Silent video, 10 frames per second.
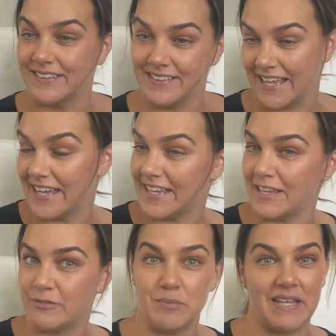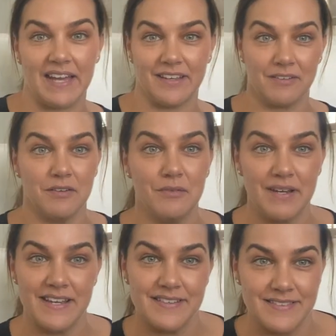Yay for black. It
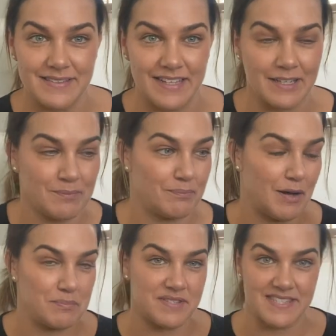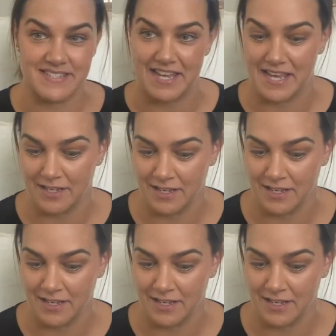always like pops the tan,